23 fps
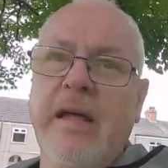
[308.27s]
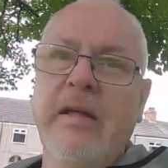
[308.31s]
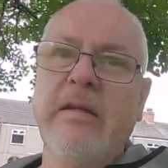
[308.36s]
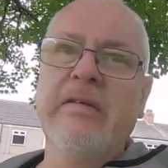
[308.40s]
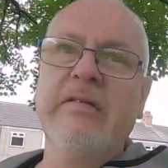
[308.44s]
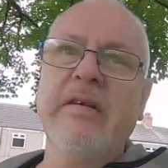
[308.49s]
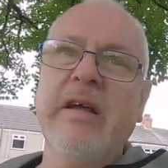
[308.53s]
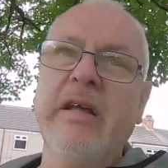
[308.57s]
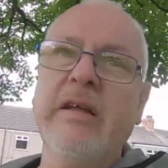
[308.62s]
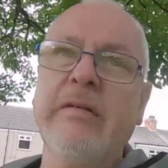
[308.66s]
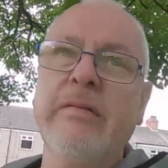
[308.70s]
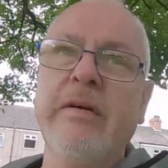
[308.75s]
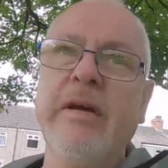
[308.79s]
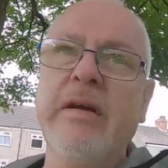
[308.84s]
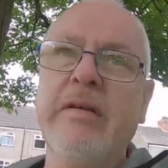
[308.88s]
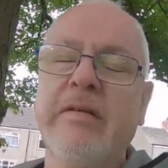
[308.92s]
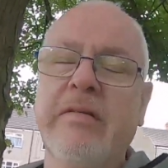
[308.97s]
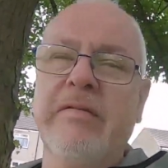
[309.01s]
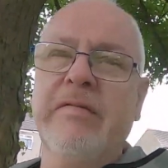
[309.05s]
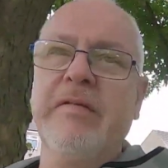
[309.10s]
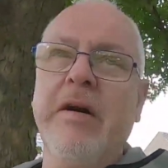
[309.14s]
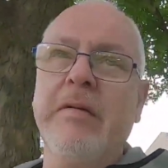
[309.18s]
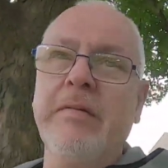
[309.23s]

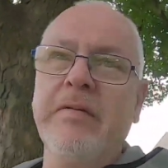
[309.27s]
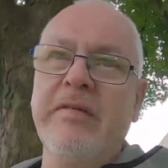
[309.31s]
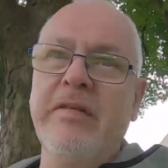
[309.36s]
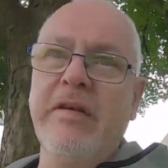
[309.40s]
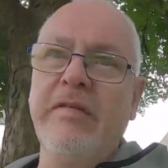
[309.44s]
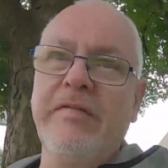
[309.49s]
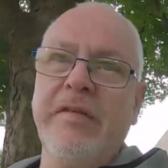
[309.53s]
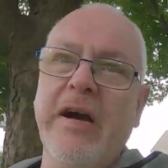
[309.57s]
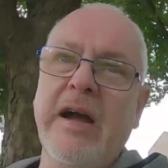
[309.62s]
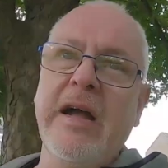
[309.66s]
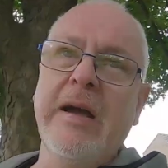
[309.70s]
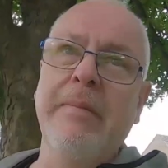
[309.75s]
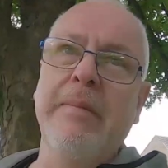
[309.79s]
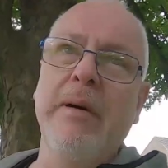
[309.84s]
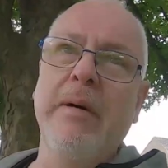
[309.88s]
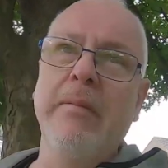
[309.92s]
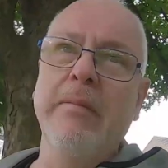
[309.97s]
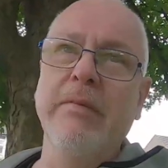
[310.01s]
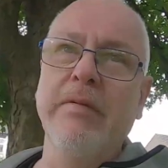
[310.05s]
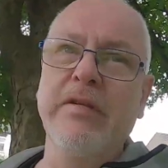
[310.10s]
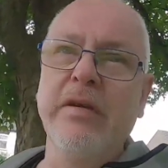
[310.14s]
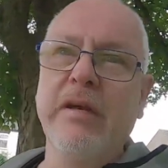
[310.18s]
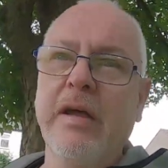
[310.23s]
Incendiaries, obviously fire
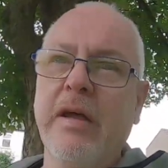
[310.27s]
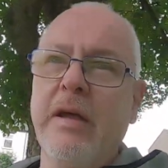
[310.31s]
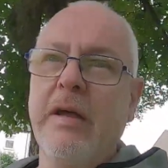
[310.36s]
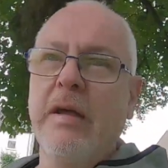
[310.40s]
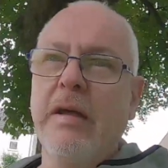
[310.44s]
bombs.